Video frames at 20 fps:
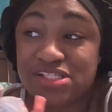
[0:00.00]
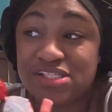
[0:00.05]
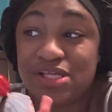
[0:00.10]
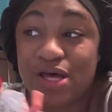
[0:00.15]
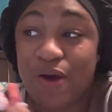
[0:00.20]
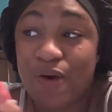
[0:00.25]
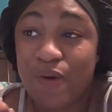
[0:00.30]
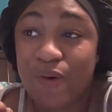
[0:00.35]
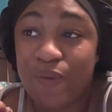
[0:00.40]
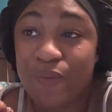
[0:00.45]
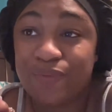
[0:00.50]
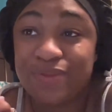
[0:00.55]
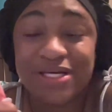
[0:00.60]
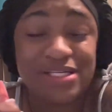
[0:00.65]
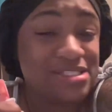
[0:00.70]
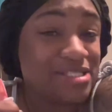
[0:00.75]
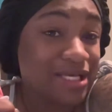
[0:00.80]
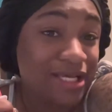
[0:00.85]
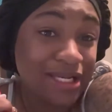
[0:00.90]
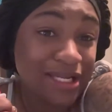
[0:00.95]
so
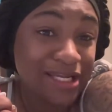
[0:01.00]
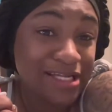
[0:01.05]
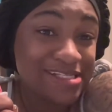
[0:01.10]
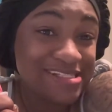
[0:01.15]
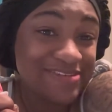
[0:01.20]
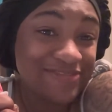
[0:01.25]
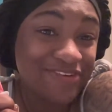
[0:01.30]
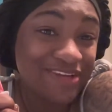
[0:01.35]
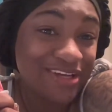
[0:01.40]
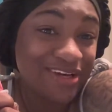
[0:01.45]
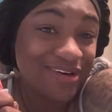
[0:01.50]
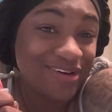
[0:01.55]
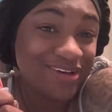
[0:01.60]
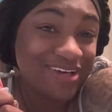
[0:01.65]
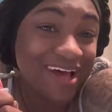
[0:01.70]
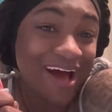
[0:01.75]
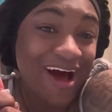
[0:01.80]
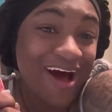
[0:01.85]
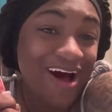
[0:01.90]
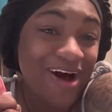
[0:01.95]
that's the end of this video,
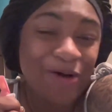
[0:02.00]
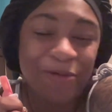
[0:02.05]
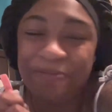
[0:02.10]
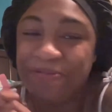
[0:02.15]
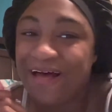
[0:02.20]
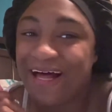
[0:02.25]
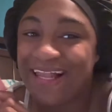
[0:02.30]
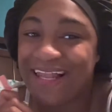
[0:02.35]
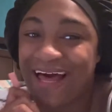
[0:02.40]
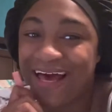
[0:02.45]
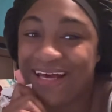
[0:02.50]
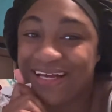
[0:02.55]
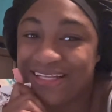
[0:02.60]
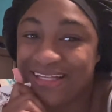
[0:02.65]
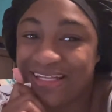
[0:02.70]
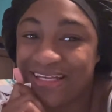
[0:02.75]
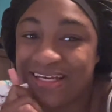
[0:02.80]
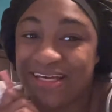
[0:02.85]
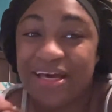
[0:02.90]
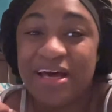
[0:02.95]
y'all. Hope y'all
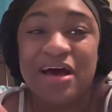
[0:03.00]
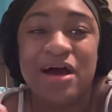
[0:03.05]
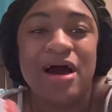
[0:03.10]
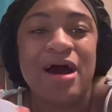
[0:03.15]
liked it.